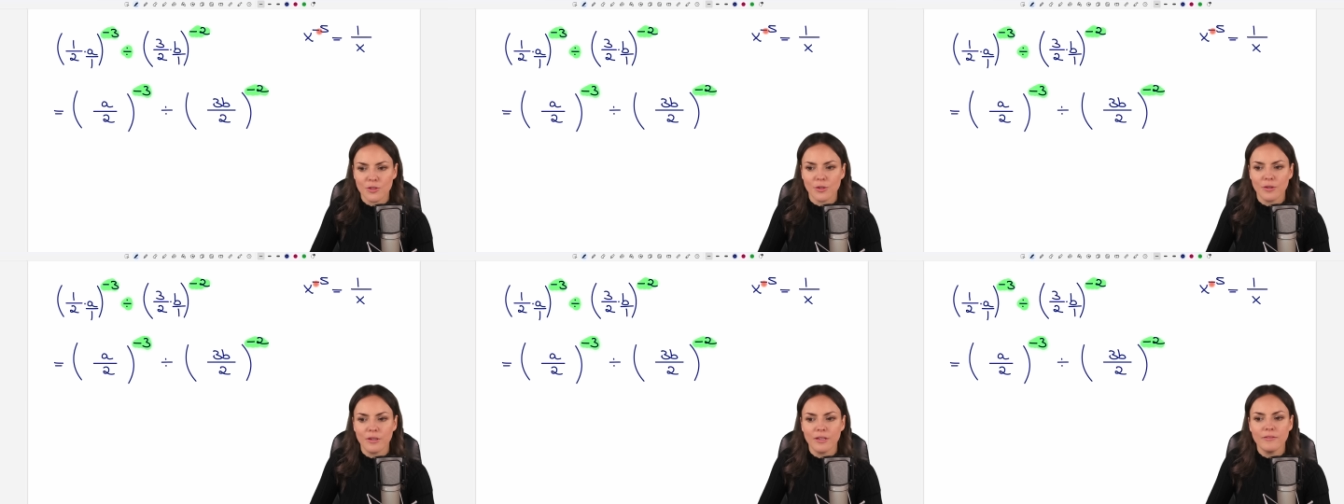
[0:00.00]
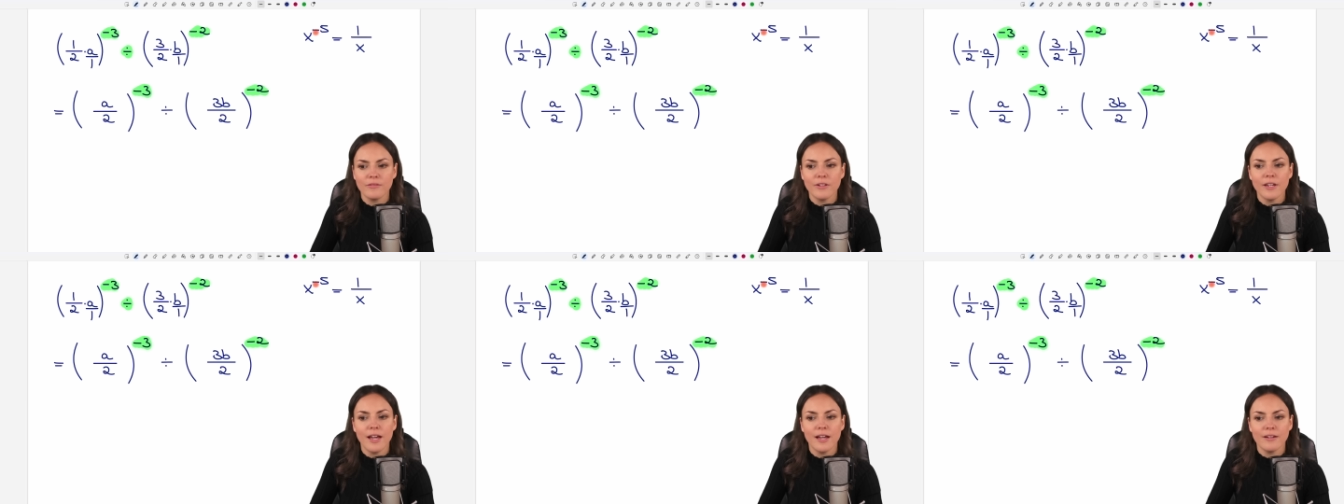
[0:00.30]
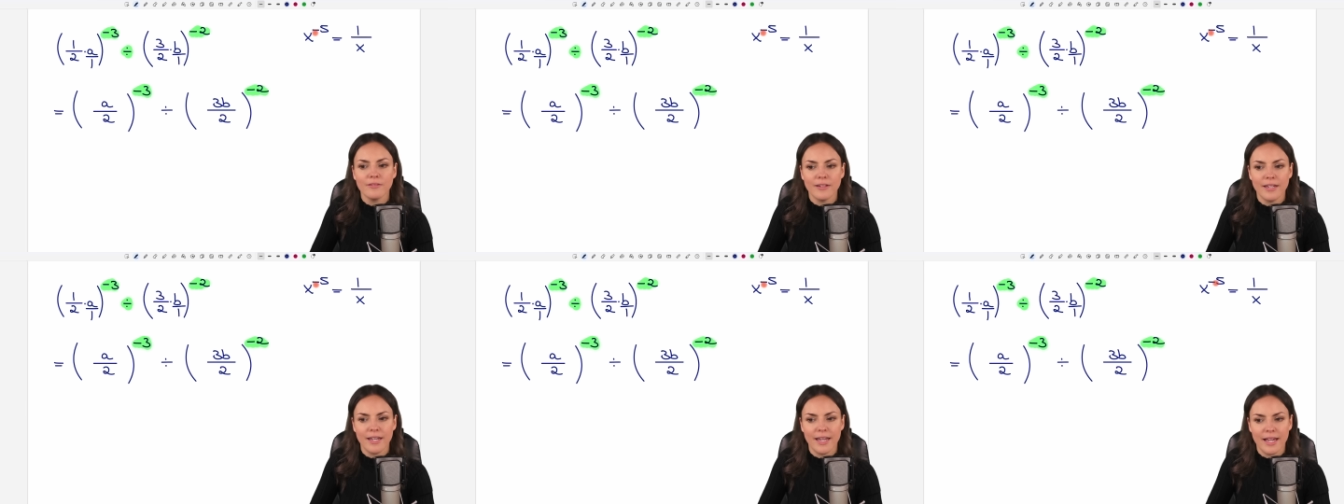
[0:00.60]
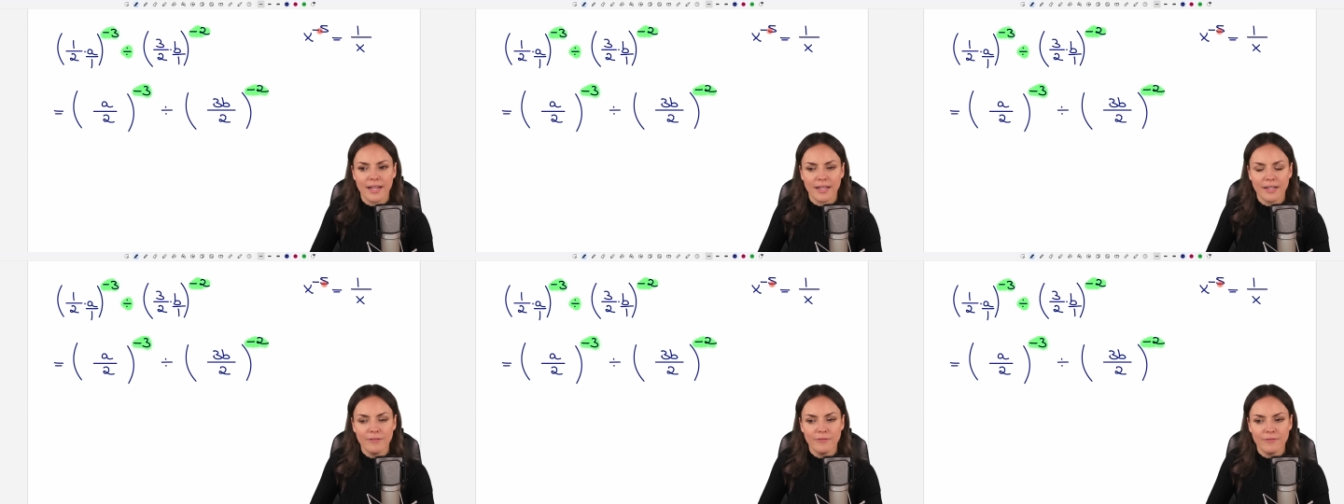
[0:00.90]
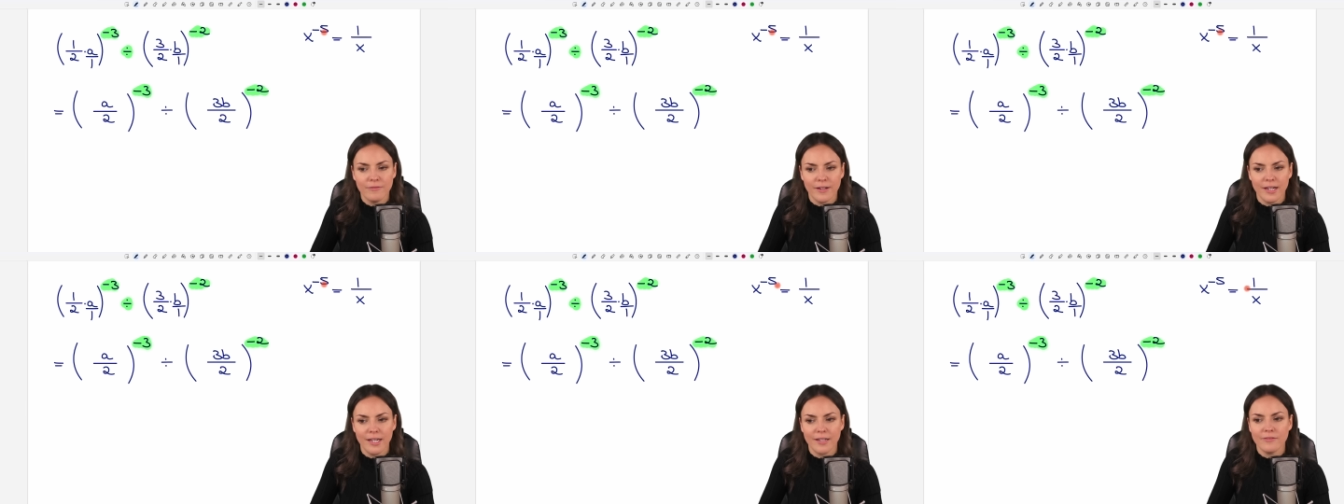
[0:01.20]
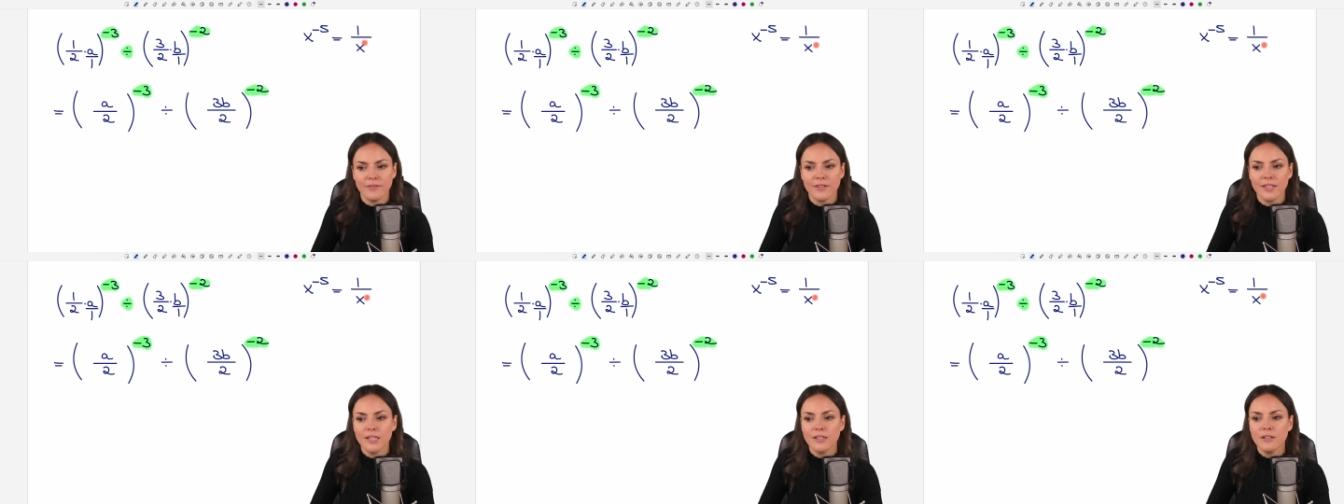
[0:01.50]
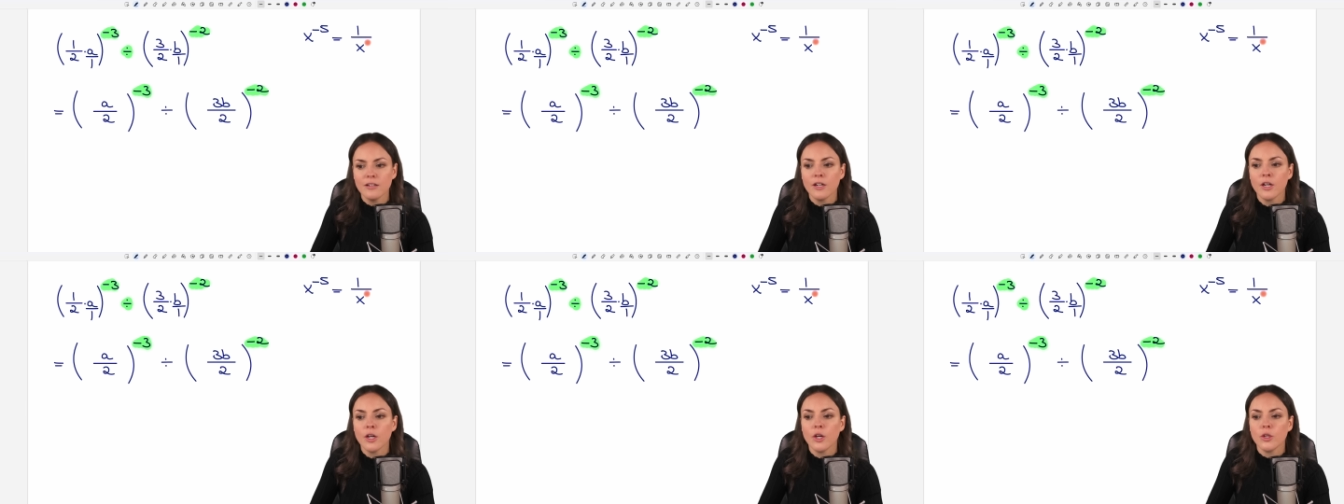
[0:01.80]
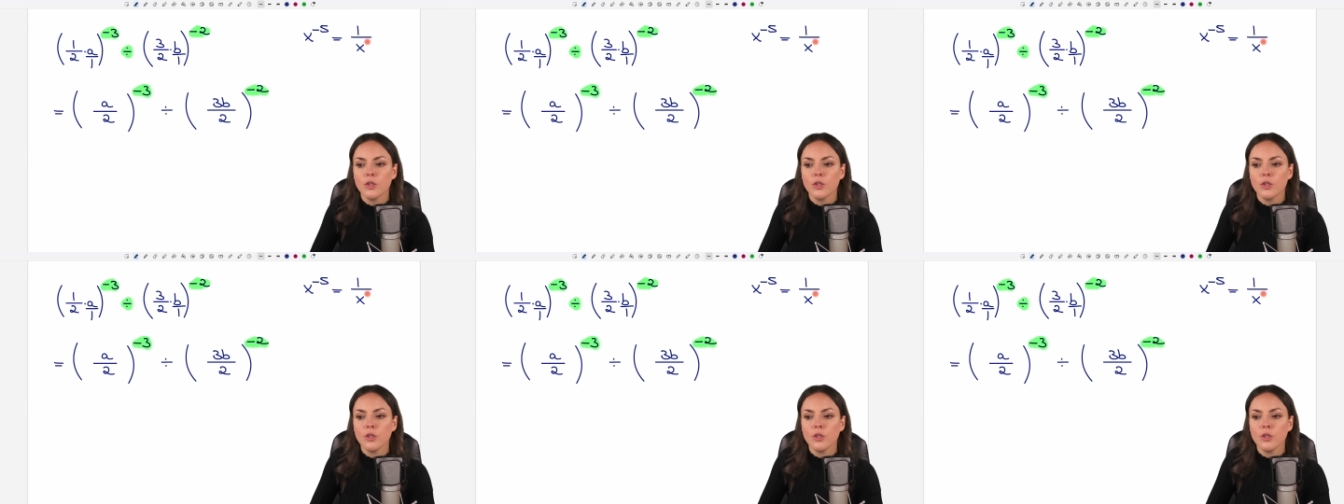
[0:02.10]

So if you have a negative five here,